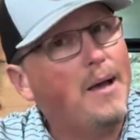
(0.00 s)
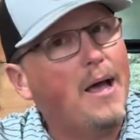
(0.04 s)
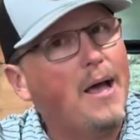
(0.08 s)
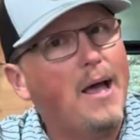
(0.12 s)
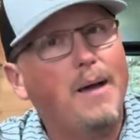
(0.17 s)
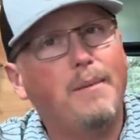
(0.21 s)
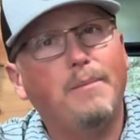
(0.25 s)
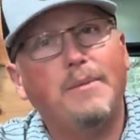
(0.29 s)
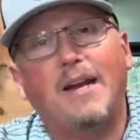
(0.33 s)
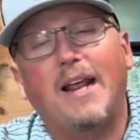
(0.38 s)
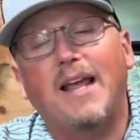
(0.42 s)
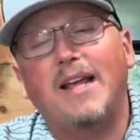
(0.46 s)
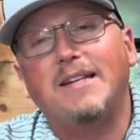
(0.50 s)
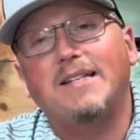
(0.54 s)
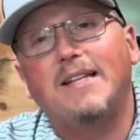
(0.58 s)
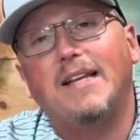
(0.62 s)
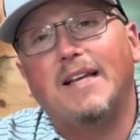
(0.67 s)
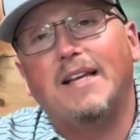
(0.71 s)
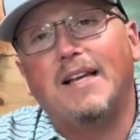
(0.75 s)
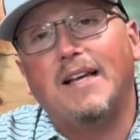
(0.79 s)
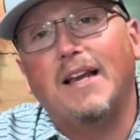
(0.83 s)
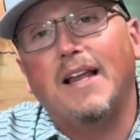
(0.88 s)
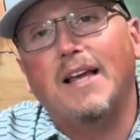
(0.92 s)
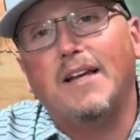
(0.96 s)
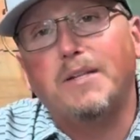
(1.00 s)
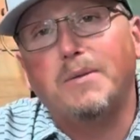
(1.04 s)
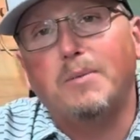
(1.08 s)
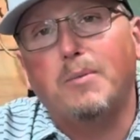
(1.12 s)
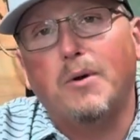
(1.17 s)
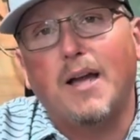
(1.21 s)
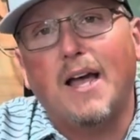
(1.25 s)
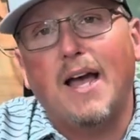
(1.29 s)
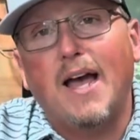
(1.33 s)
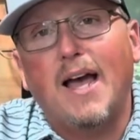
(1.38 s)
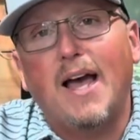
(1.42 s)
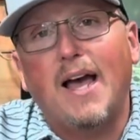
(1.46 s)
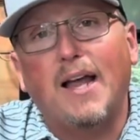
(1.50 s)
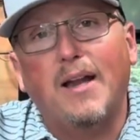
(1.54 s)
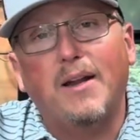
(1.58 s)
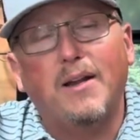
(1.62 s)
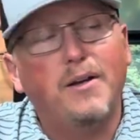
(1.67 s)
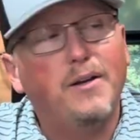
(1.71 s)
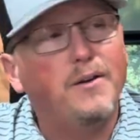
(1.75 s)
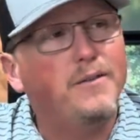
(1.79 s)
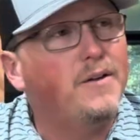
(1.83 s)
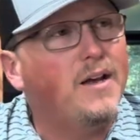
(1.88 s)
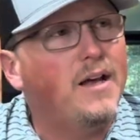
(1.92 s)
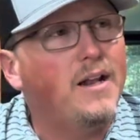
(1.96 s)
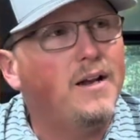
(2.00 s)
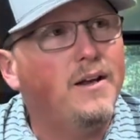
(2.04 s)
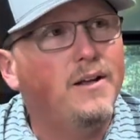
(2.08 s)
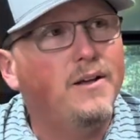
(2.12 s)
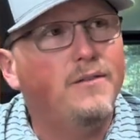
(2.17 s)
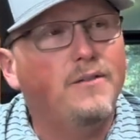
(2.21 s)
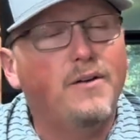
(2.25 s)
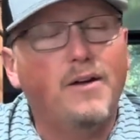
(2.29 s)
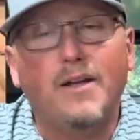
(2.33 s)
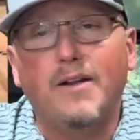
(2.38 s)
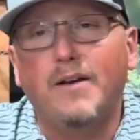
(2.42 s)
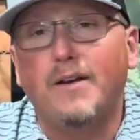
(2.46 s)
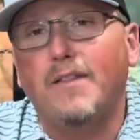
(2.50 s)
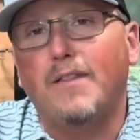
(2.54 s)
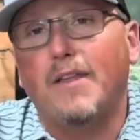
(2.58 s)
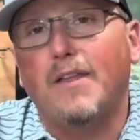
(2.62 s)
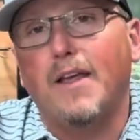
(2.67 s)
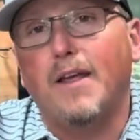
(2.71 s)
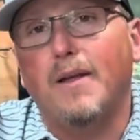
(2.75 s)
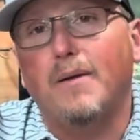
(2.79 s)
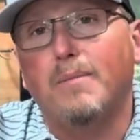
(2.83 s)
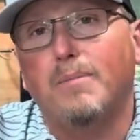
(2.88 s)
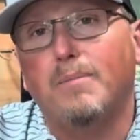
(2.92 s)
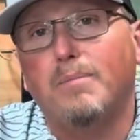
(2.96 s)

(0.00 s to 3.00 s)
I'm an antique collectible guy. I love anything